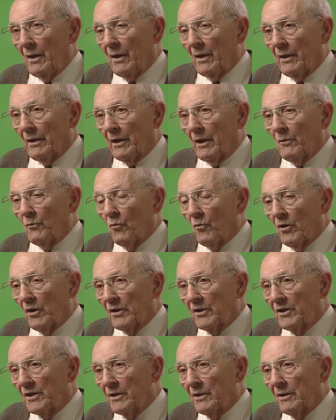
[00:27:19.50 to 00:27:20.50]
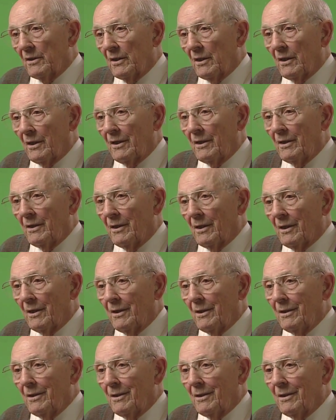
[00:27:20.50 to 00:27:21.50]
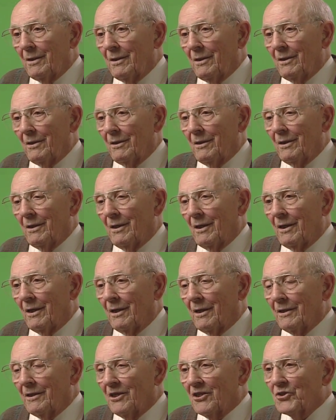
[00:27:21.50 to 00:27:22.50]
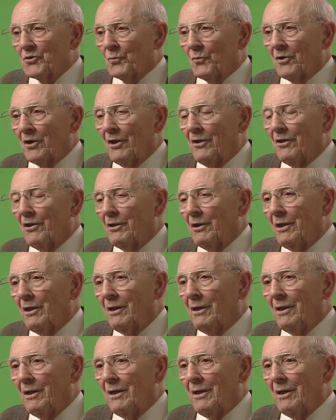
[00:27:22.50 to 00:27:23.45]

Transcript: And I worked, I guess one of the